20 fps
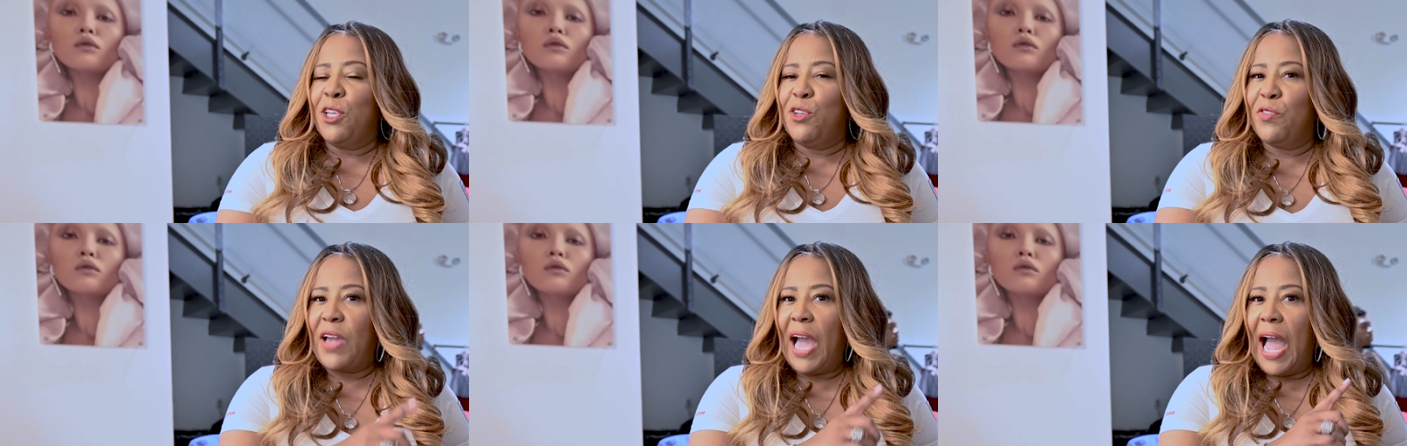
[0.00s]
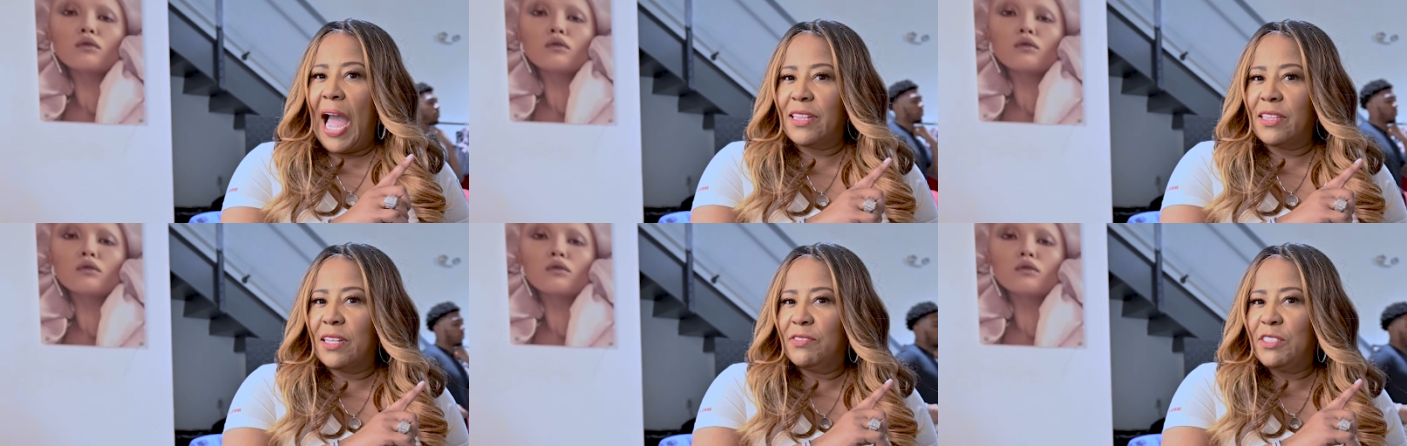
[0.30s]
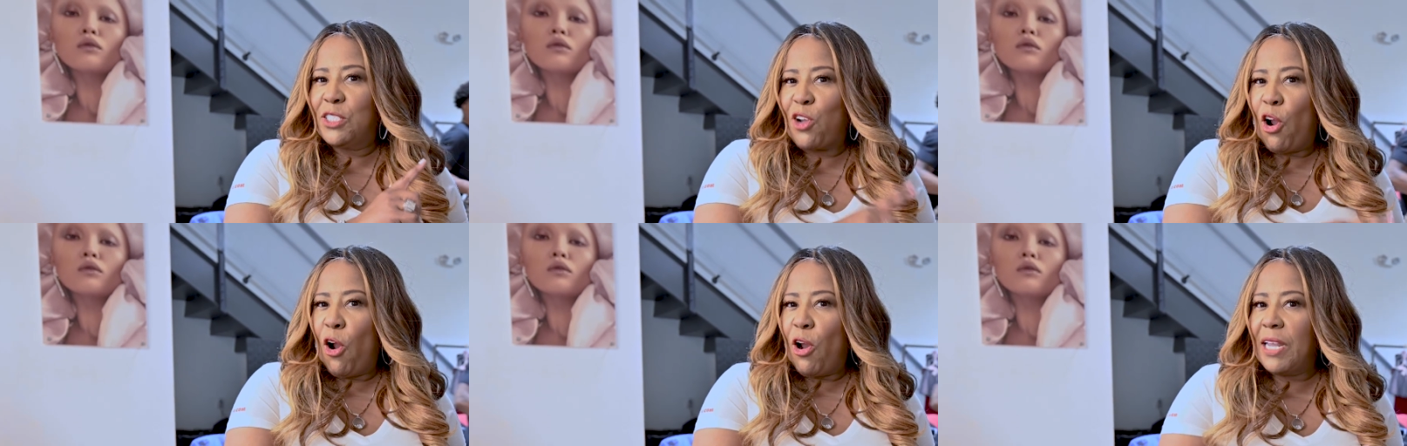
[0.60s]
Speaker 1: You got the
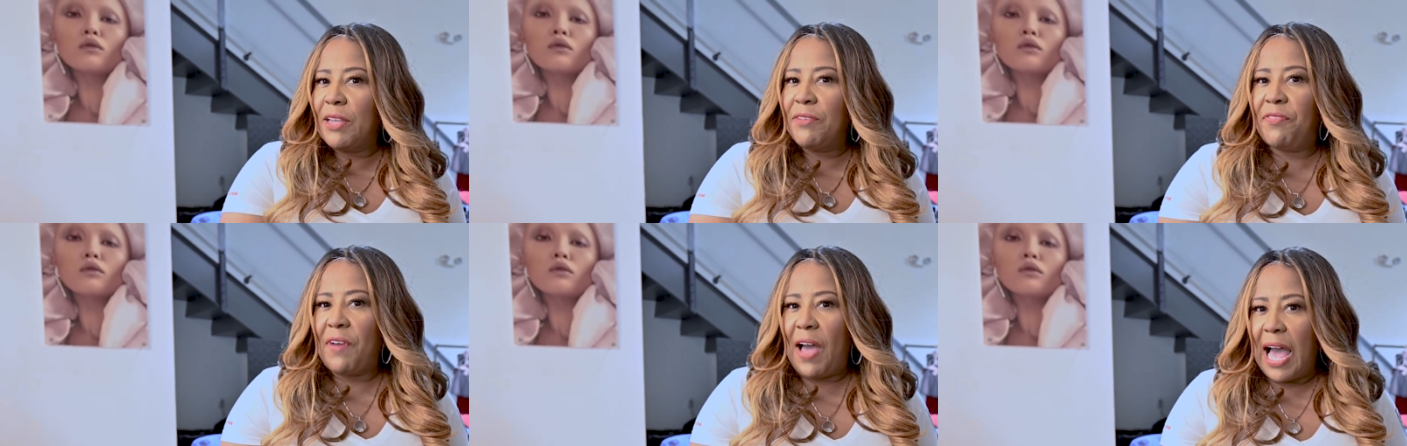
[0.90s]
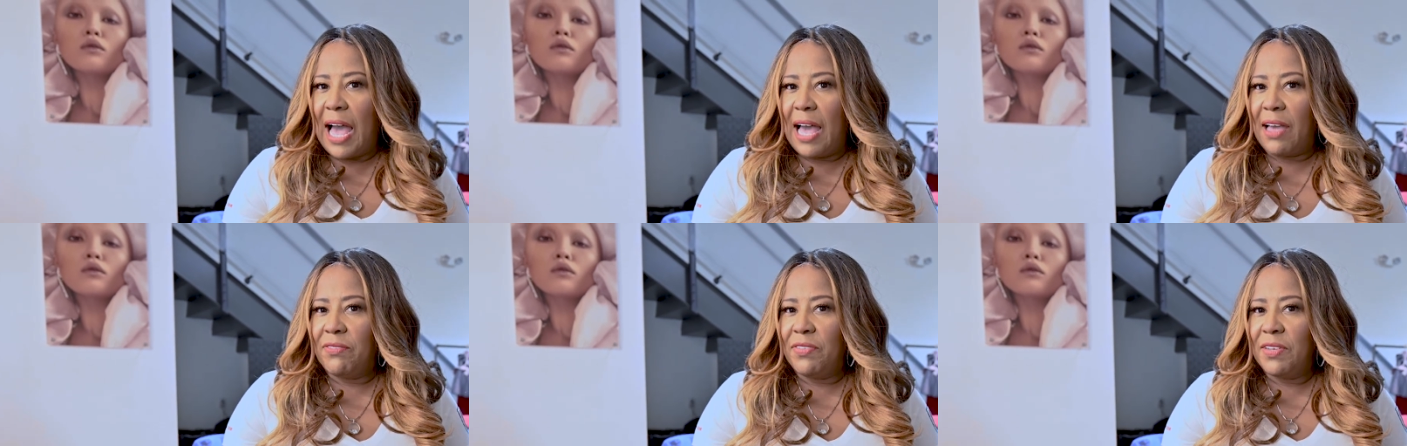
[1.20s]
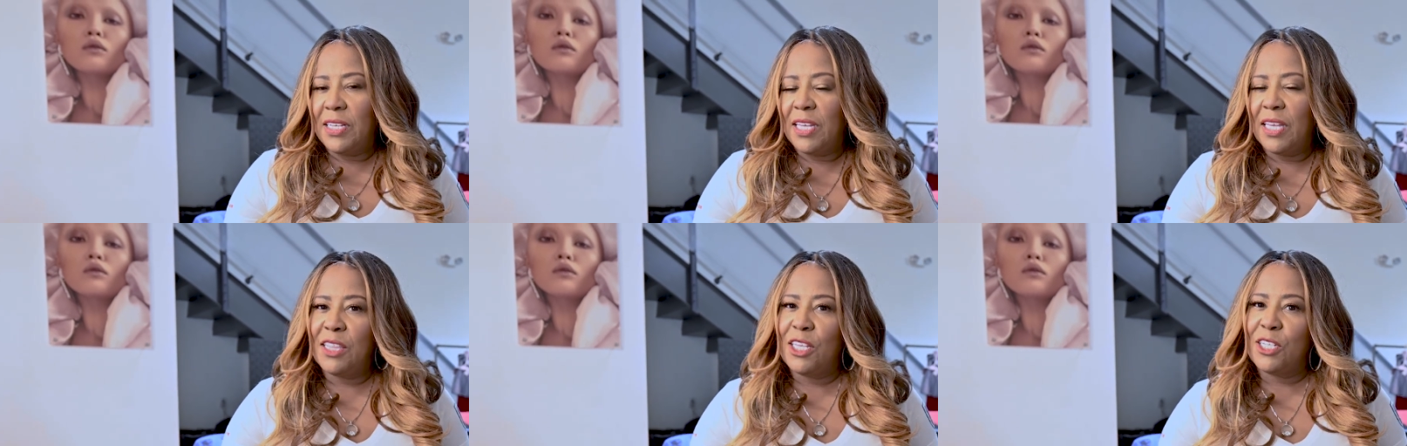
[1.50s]
starting five,
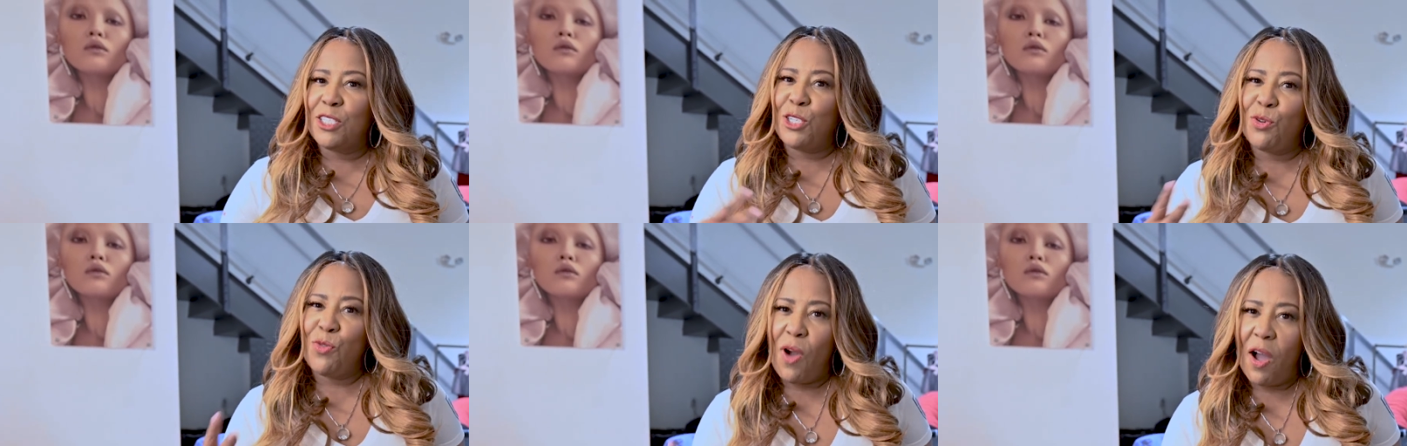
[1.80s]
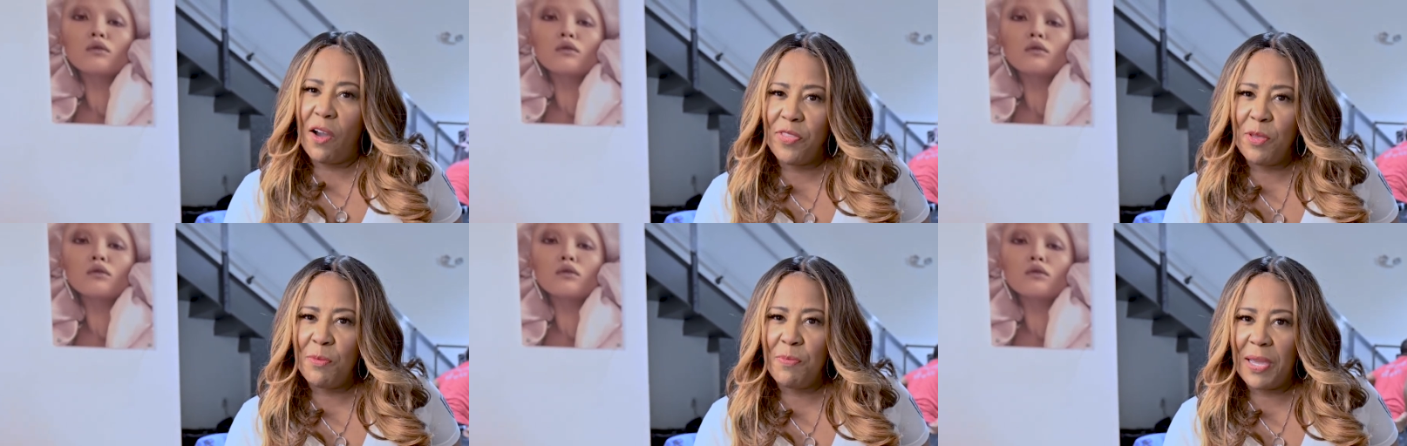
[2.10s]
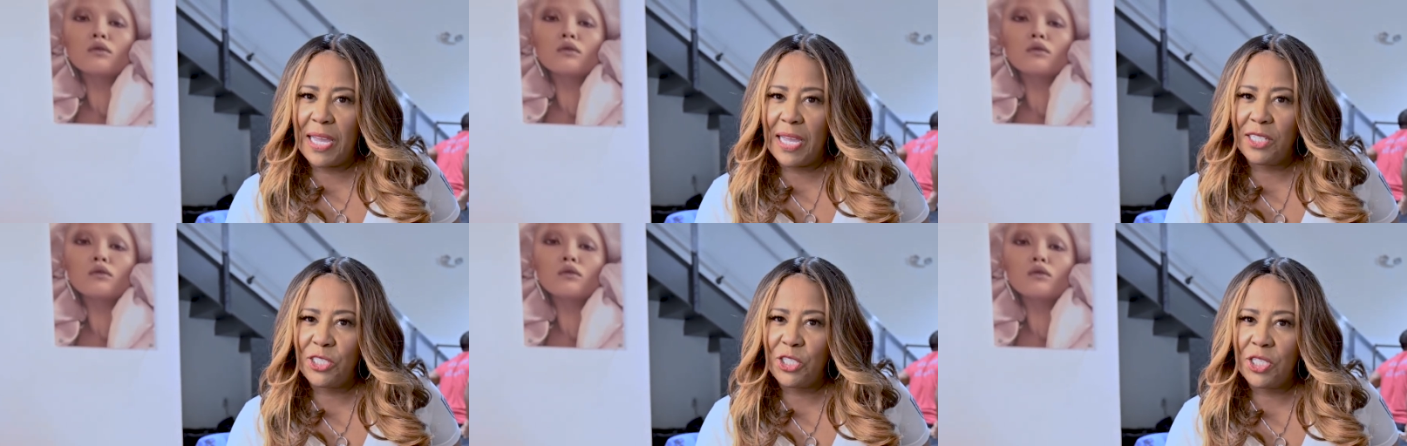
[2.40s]
the two off the
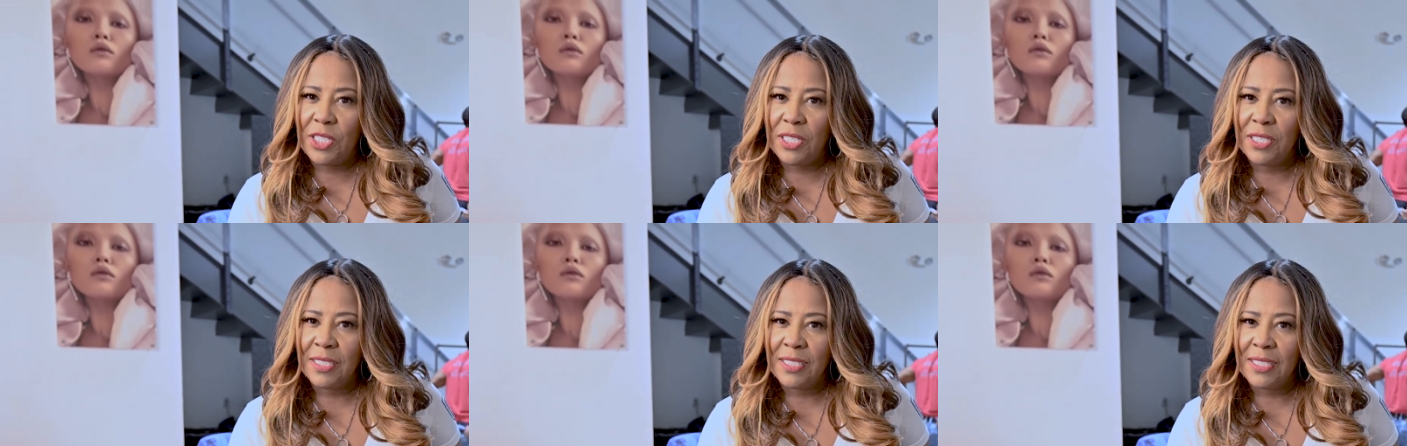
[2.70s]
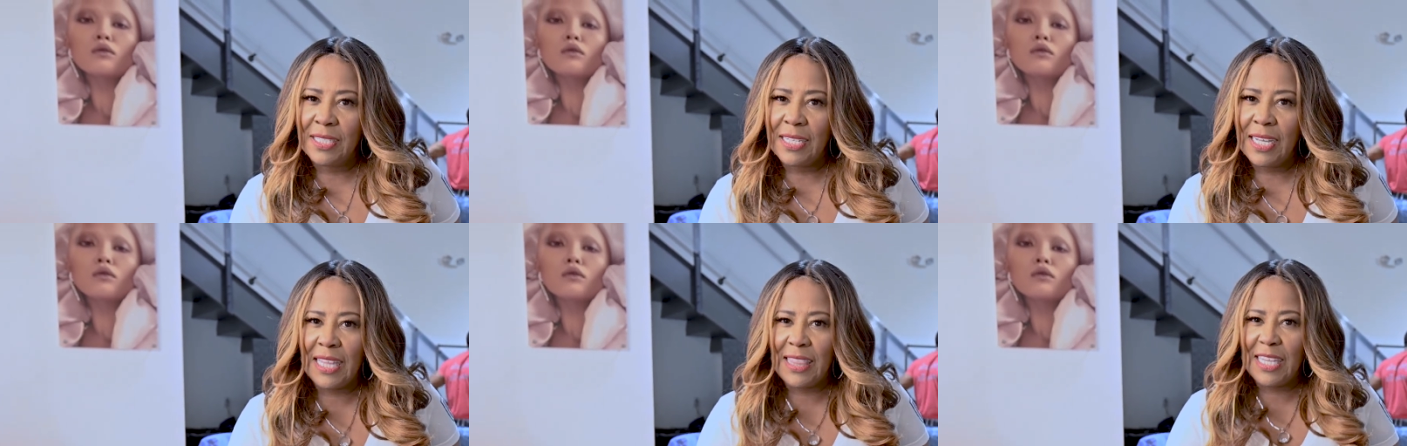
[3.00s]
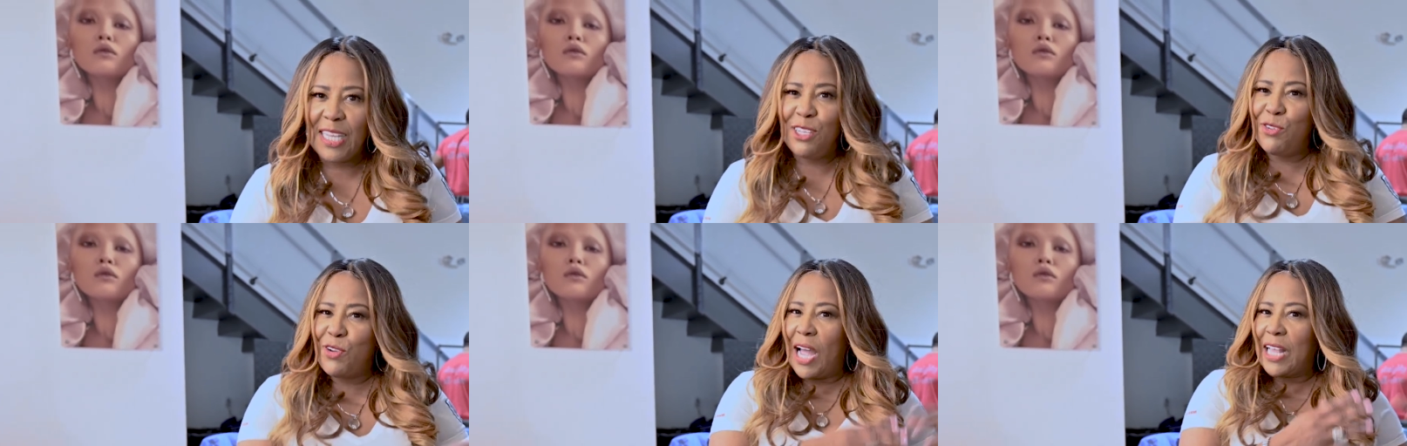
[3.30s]
bench, and
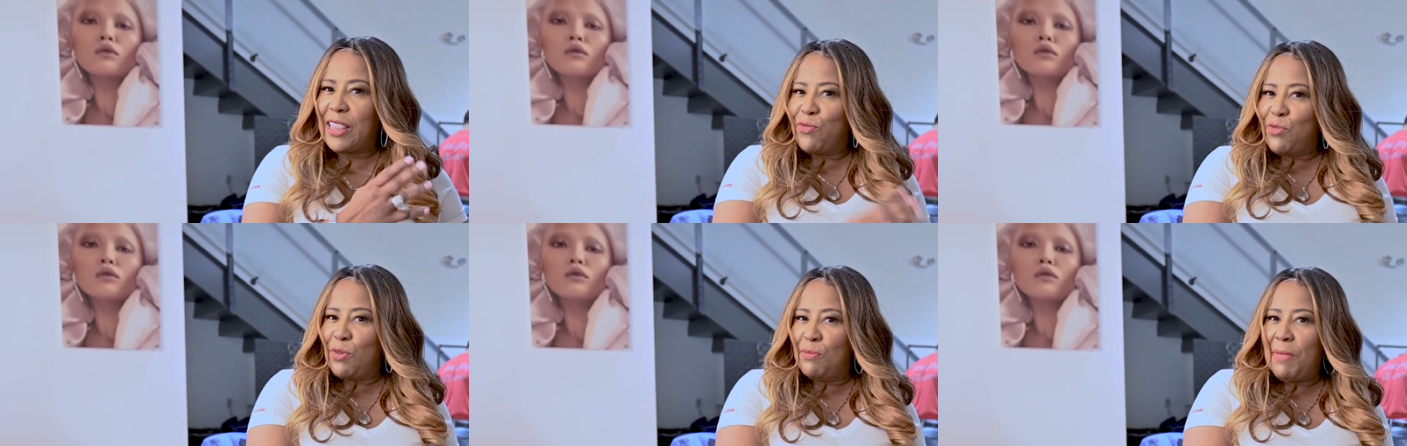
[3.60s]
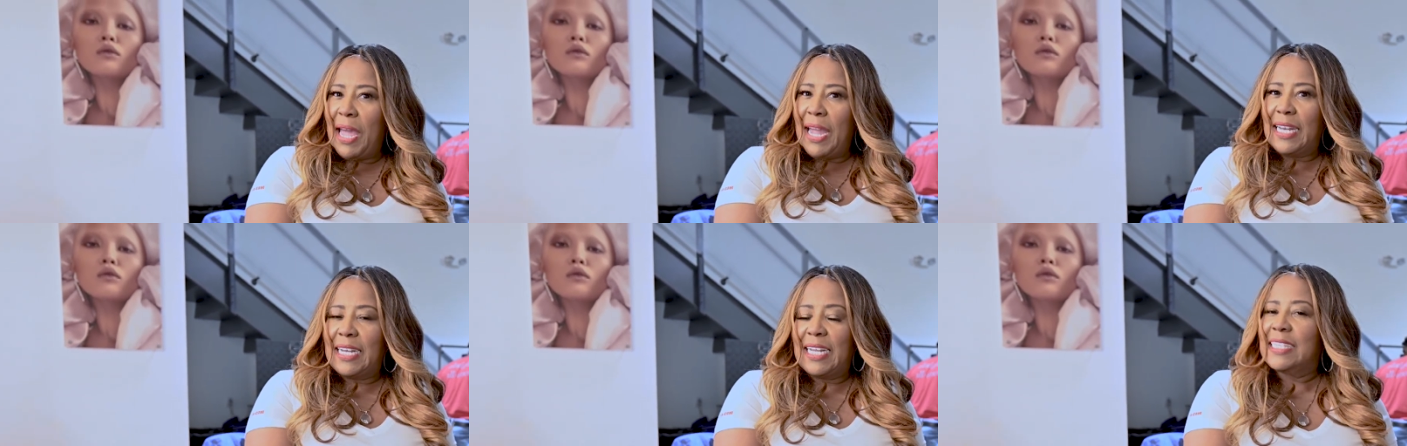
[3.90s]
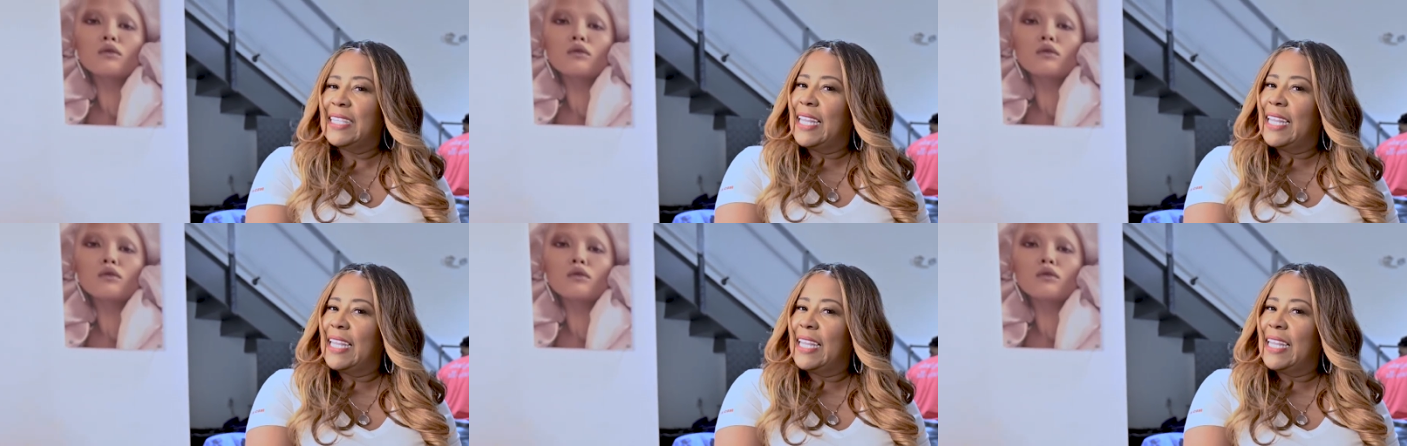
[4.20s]
then you got the remaining.